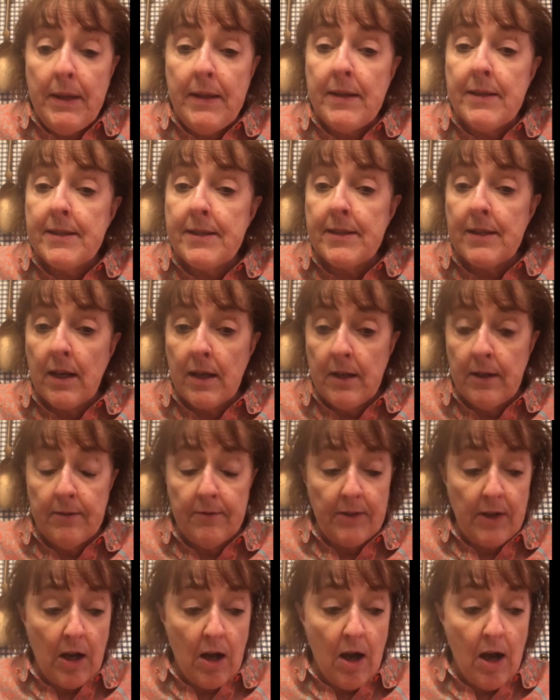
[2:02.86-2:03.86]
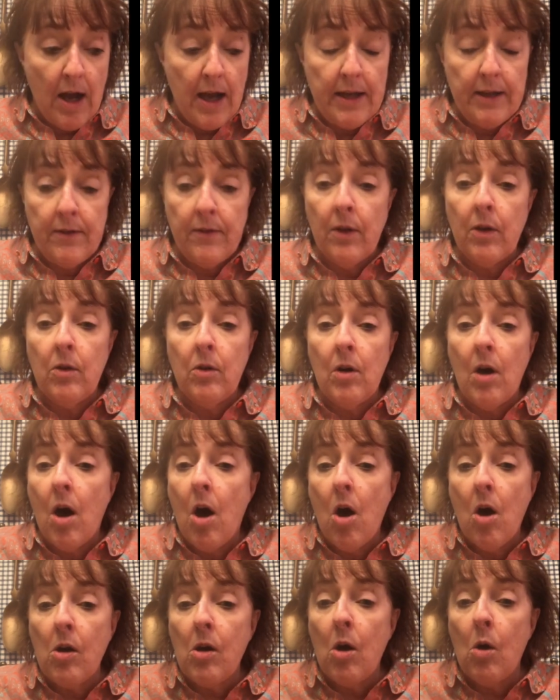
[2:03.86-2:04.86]
the Son of God, the
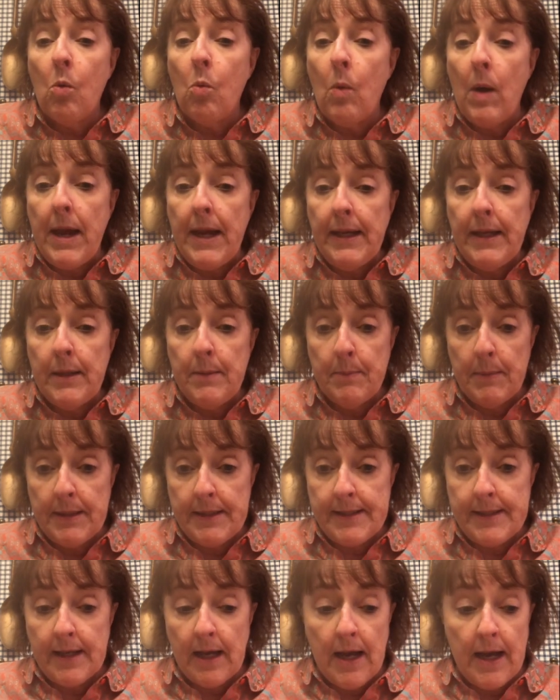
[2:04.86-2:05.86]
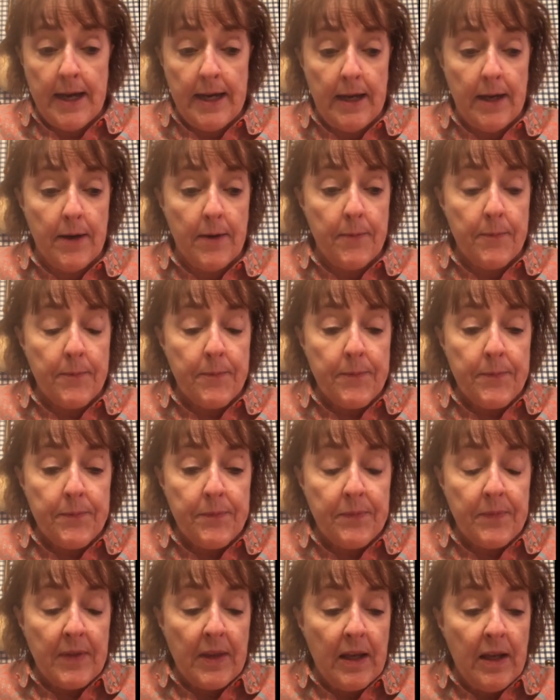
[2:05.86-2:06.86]
long-awaited Messiah.
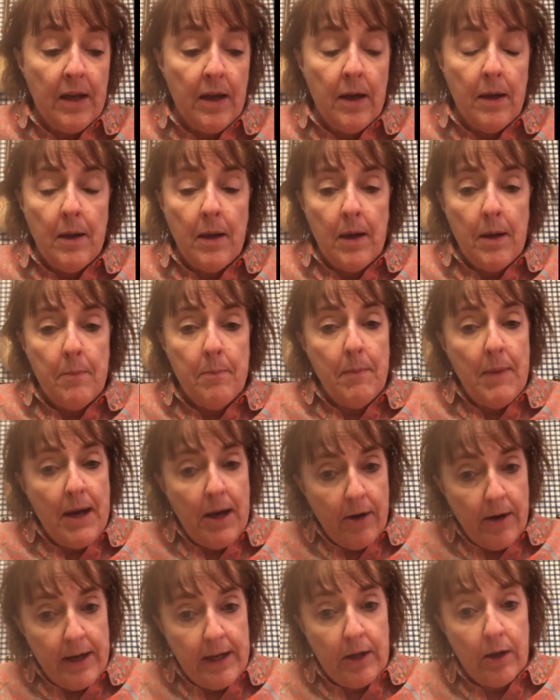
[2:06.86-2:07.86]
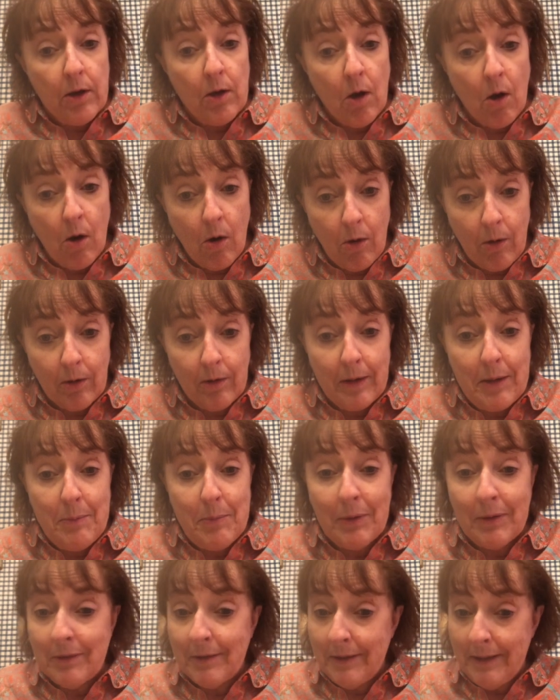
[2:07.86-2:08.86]
Mary could hardly
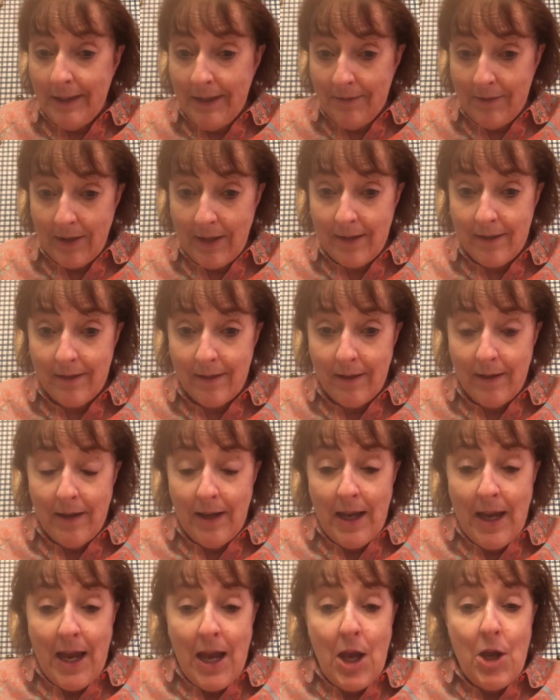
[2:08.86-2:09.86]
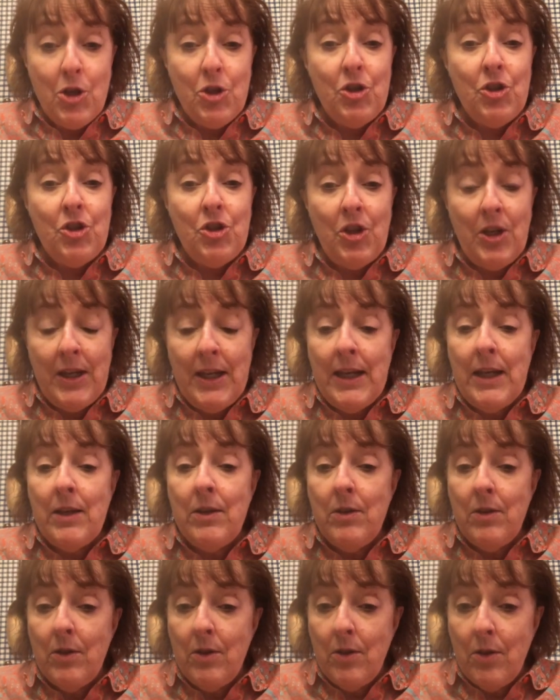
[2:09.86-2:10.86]
believe it. She
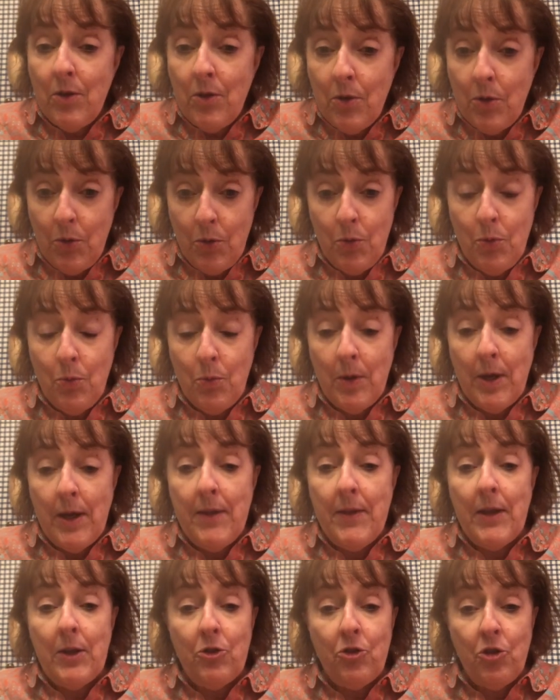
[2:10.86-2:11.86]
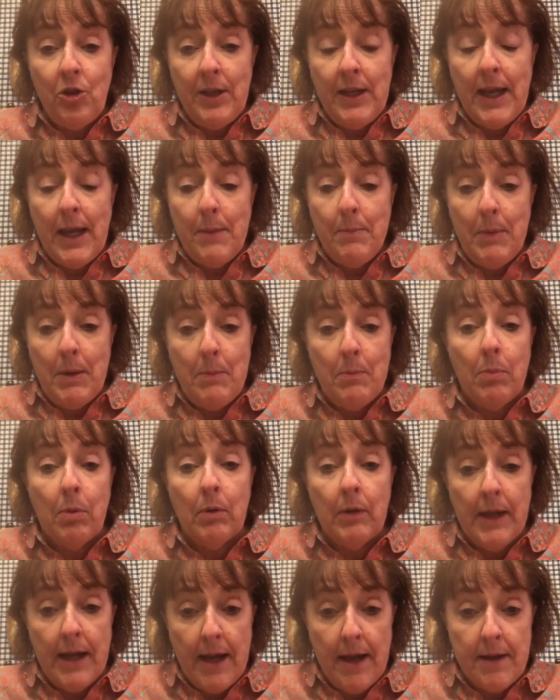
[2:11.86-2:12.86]
knew that she had been
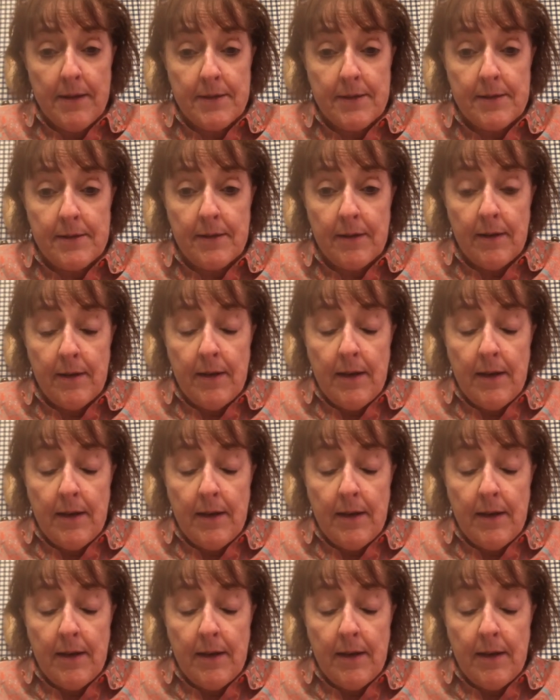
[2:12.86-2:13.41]
blessed,